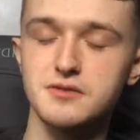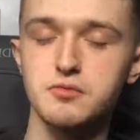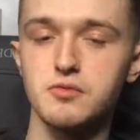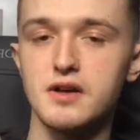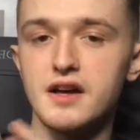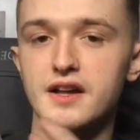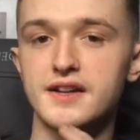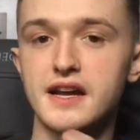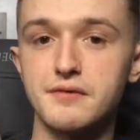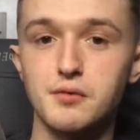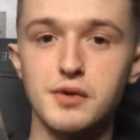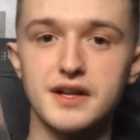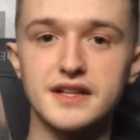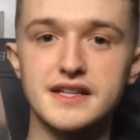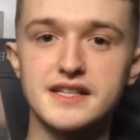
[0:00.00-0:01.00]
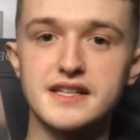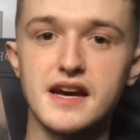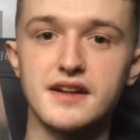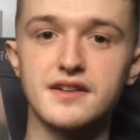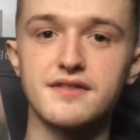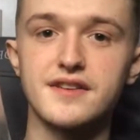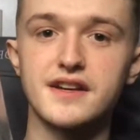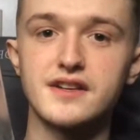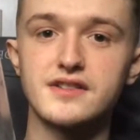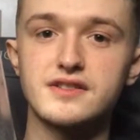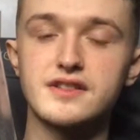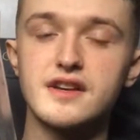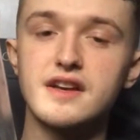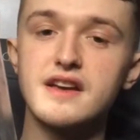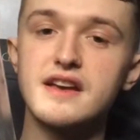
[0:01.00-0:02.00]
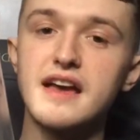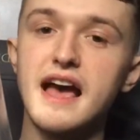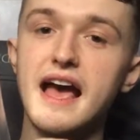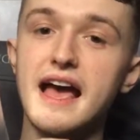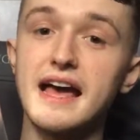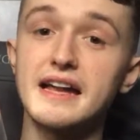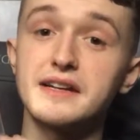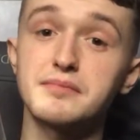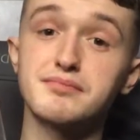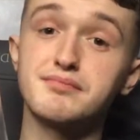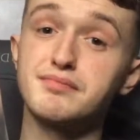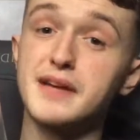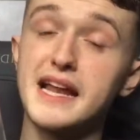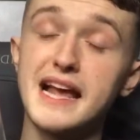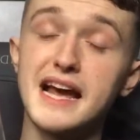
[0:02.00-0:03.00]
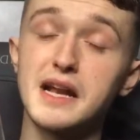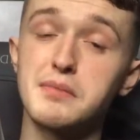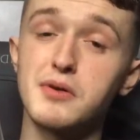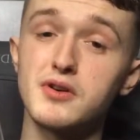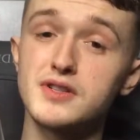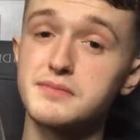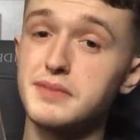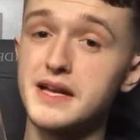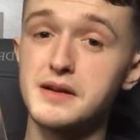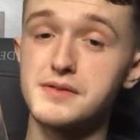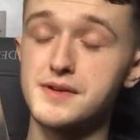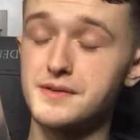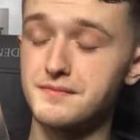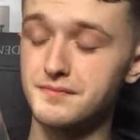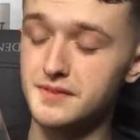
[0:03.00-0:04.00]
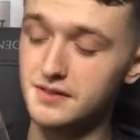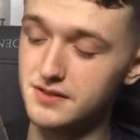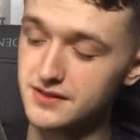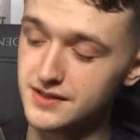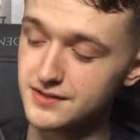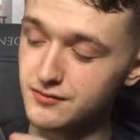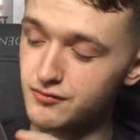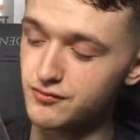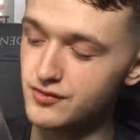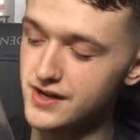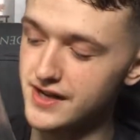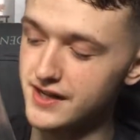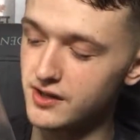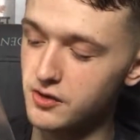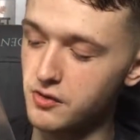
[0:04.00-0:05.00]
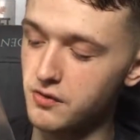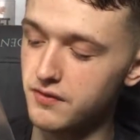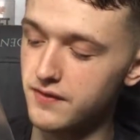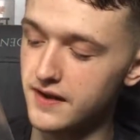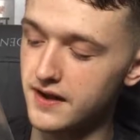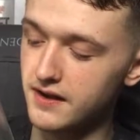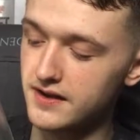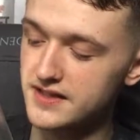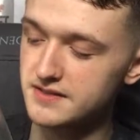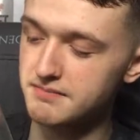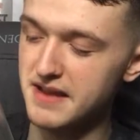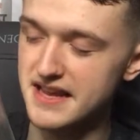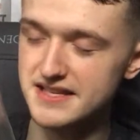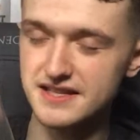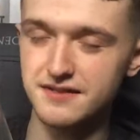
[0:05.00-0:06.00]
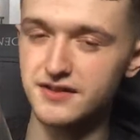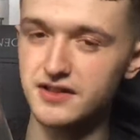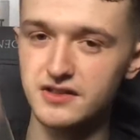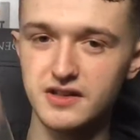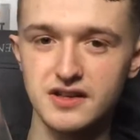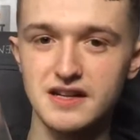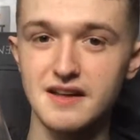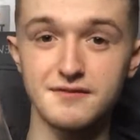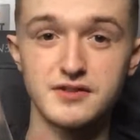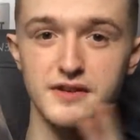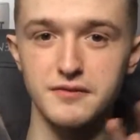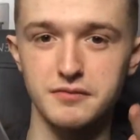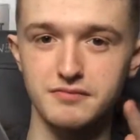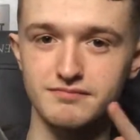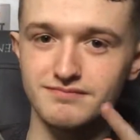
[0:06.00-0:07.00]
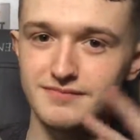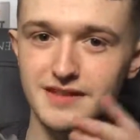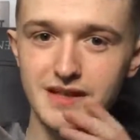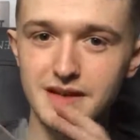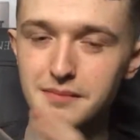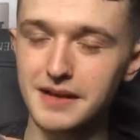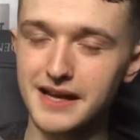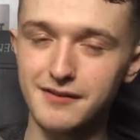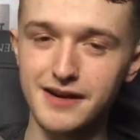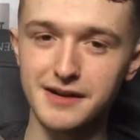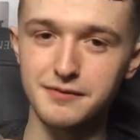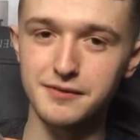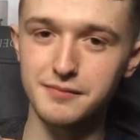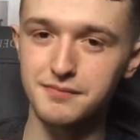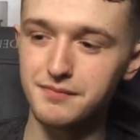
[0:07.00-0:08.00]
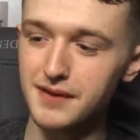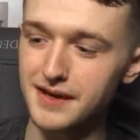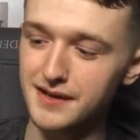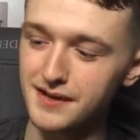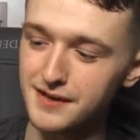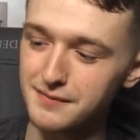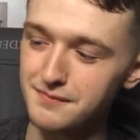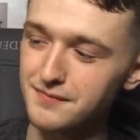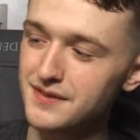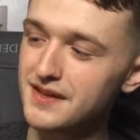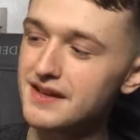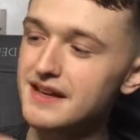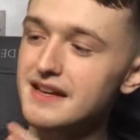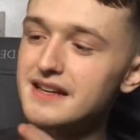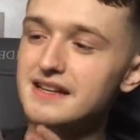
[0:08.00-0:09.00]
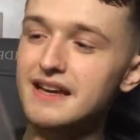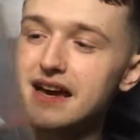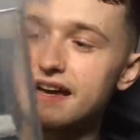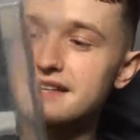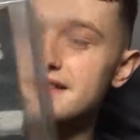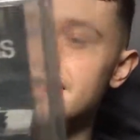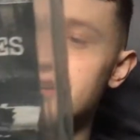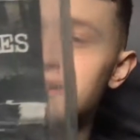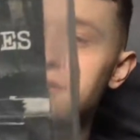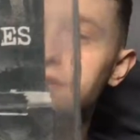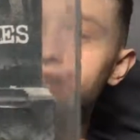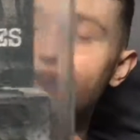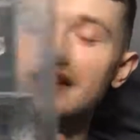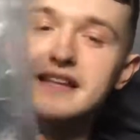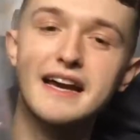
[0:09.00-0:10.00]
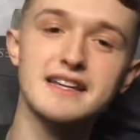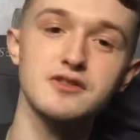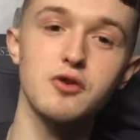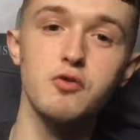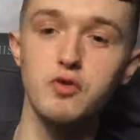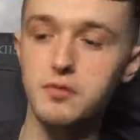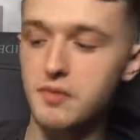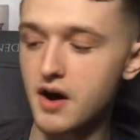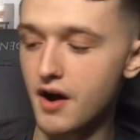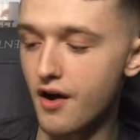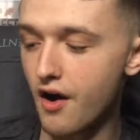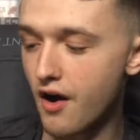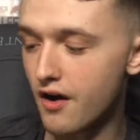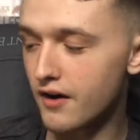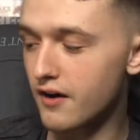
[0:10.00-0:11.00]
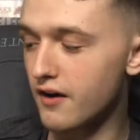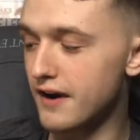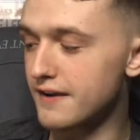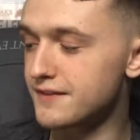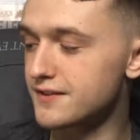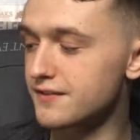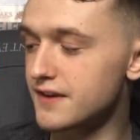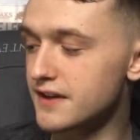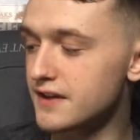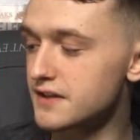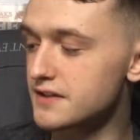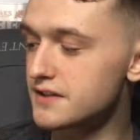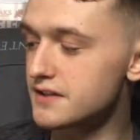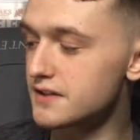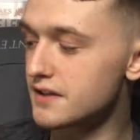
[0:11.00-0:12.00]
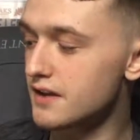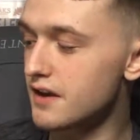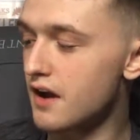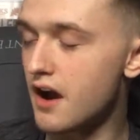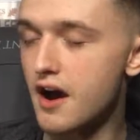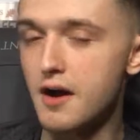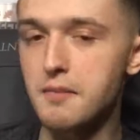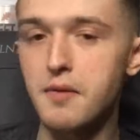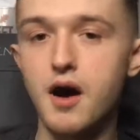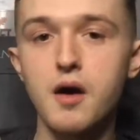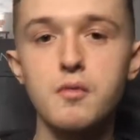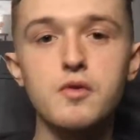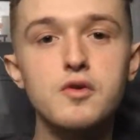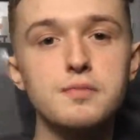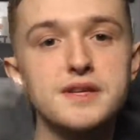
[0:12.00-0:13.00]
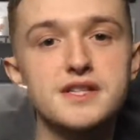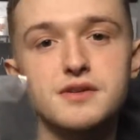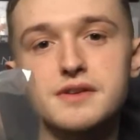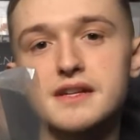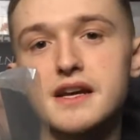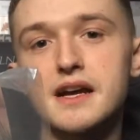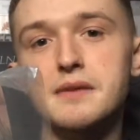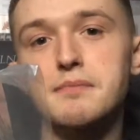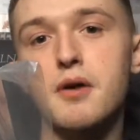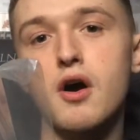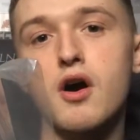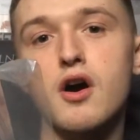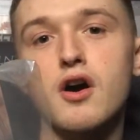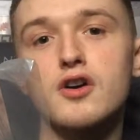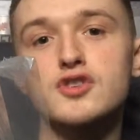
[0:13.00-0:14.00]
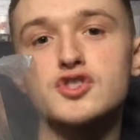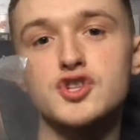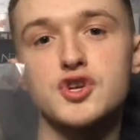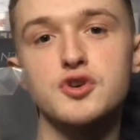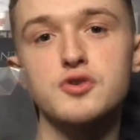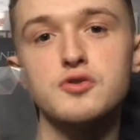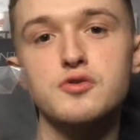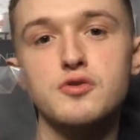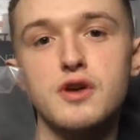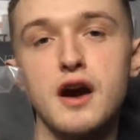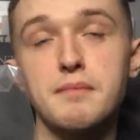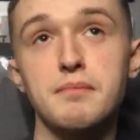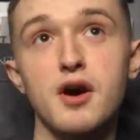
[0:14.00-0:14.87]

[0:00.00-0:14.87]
this another one of these Hunter figures and get it out of the box and play with it, because it's a really cool figure and it's massive, and I'd love to play around with them. But yeah, so that is all of my archives figures. I will be doing a part 3